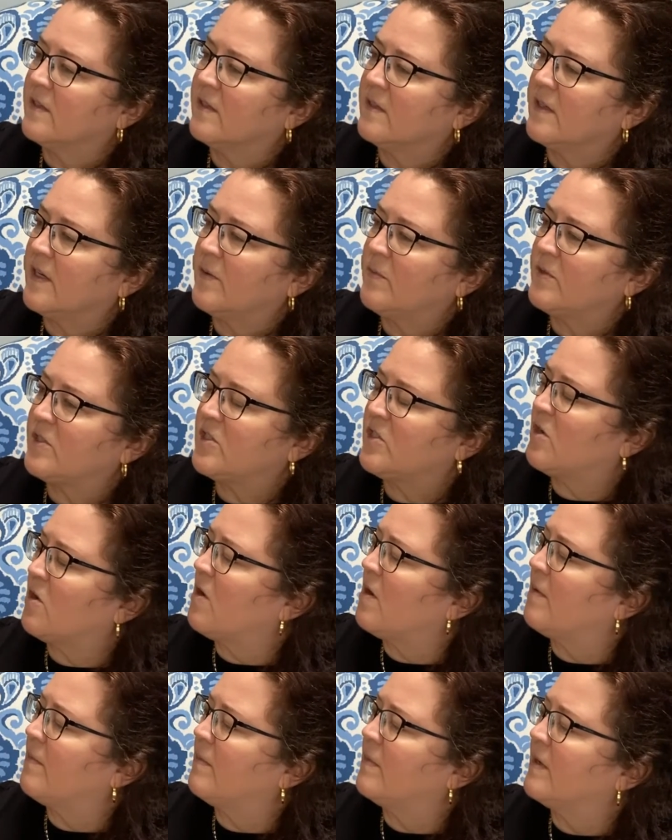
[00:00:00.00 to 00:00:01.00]
It was
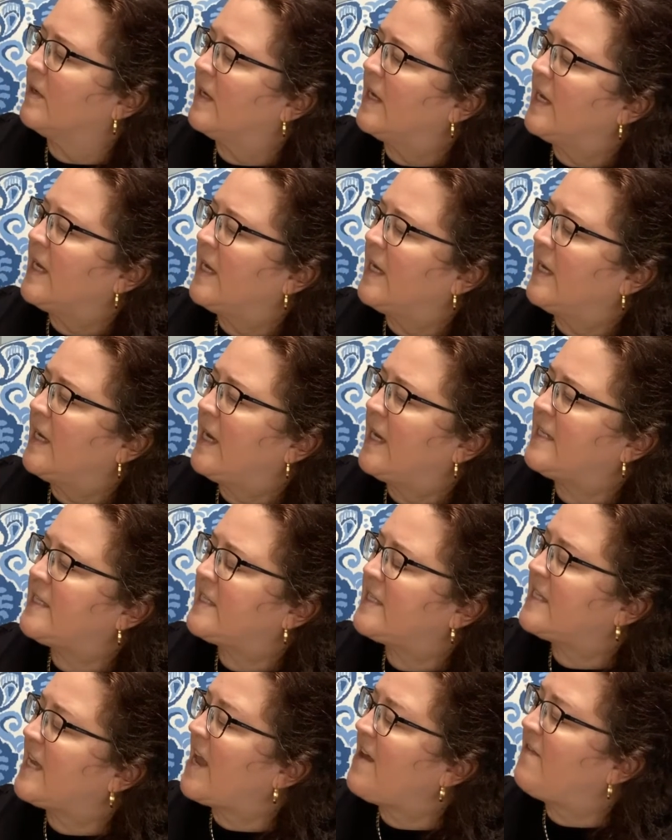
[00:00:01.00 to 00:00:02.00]
Tom.
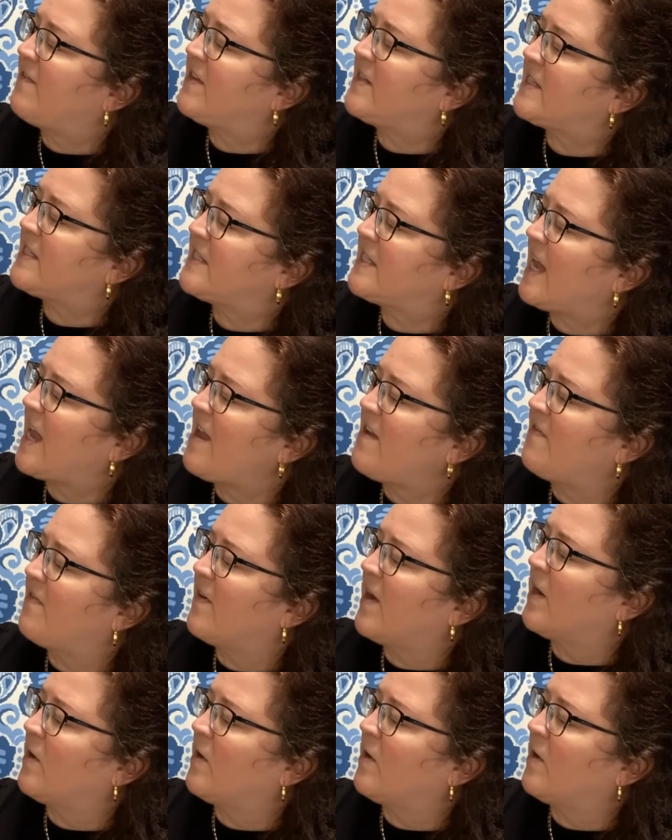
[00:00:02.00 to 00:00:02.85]
It's safe, I